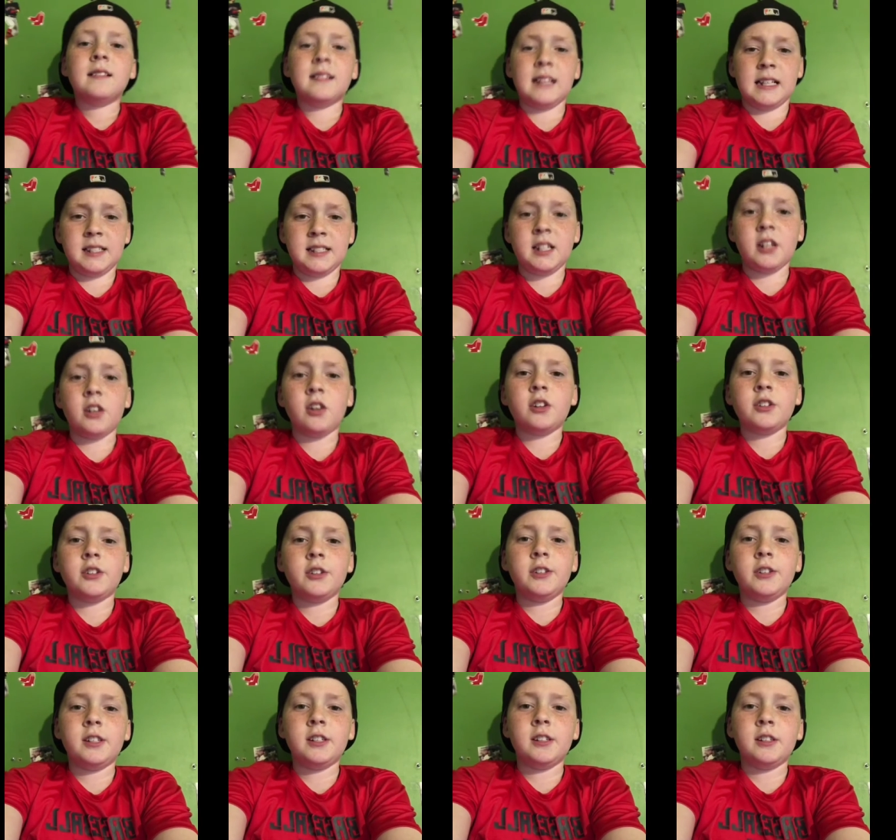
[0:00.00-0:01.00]
Let's get on
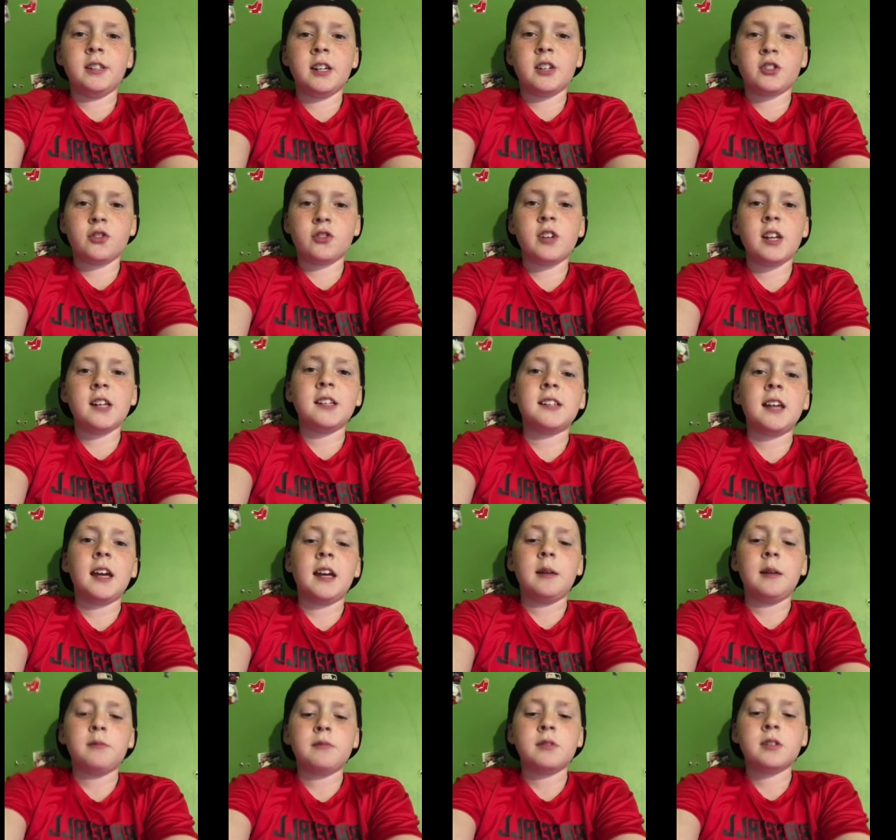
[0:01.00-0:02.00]
to yesterday's
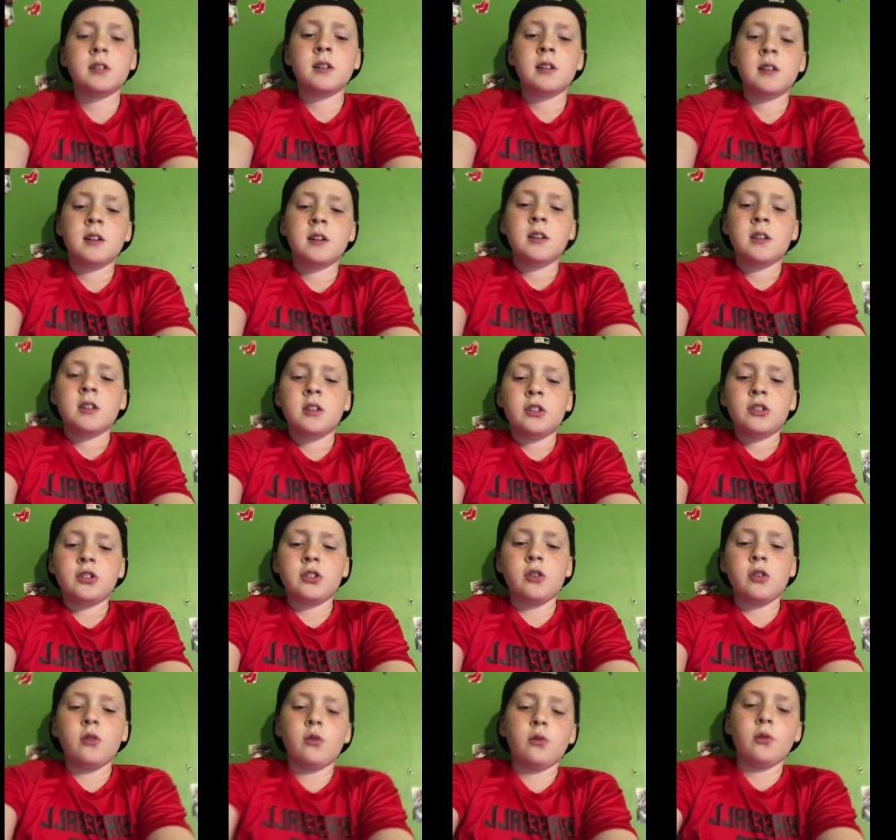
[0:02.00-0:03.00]
games.
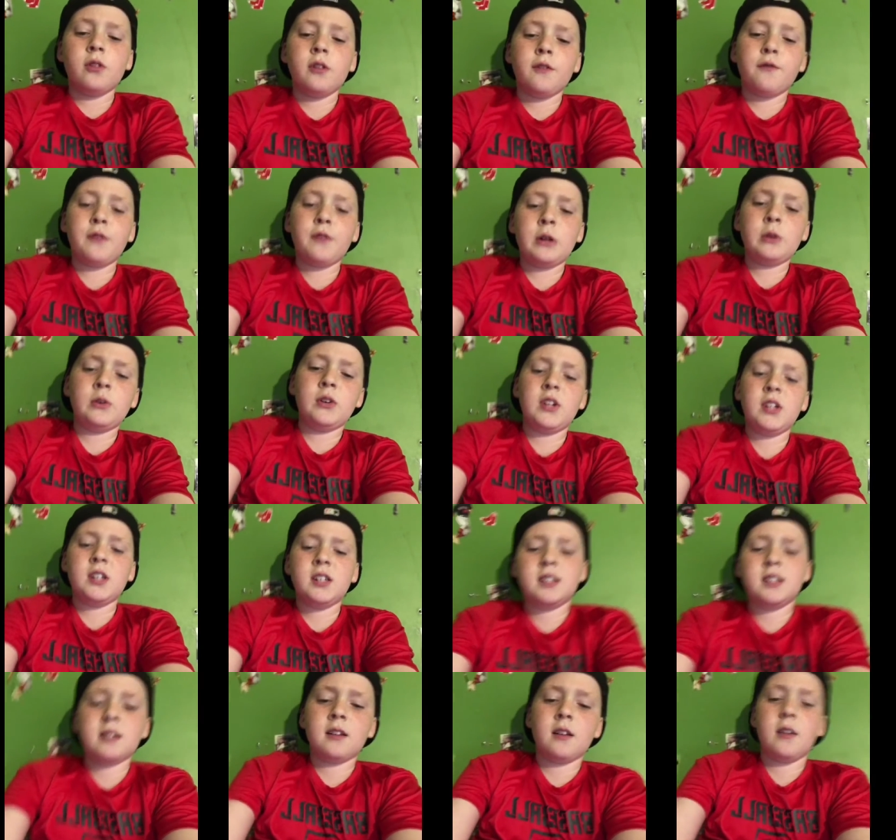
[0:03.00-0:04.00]
So the
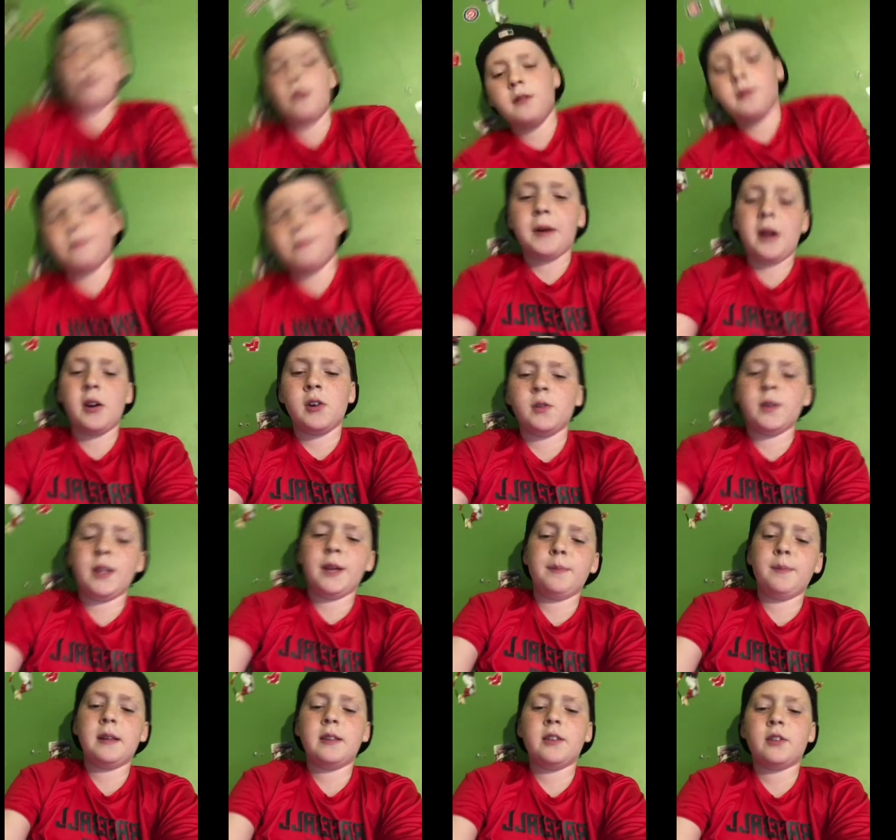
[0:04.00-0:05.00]
Phillies
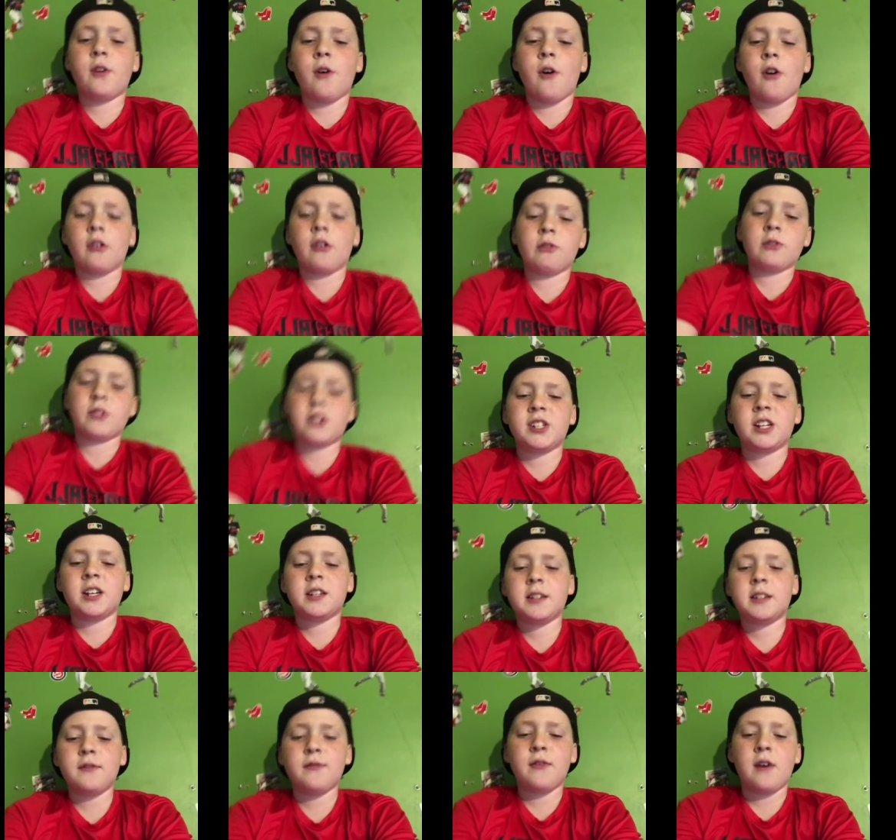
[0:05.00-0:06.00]
barely beat the Cardinals
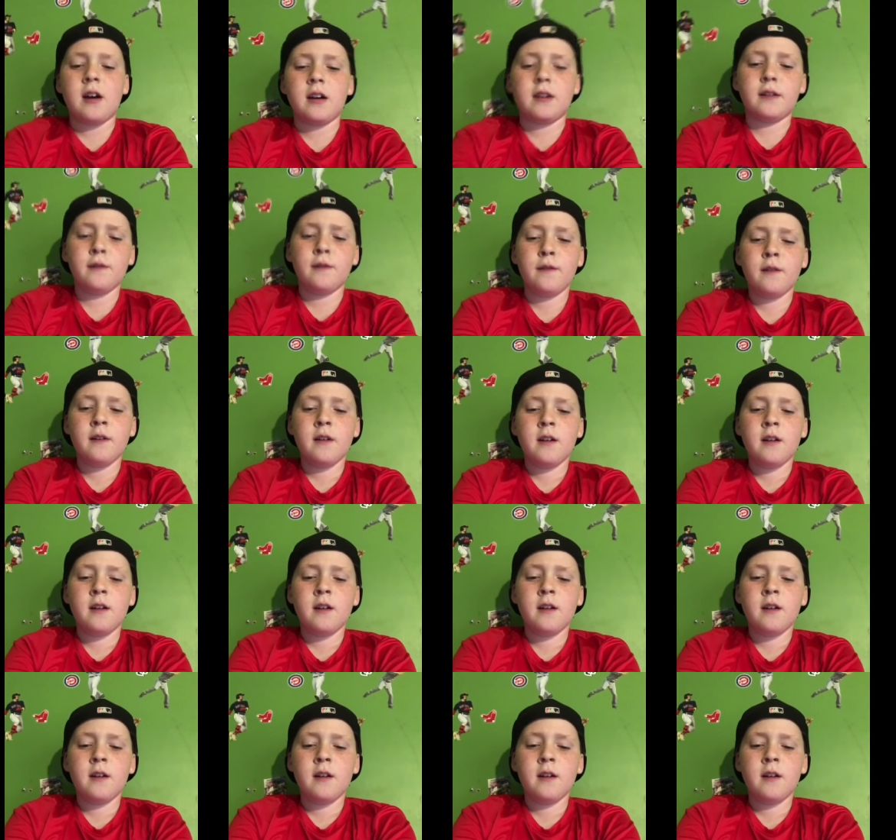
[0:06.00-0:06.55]
6 to 5.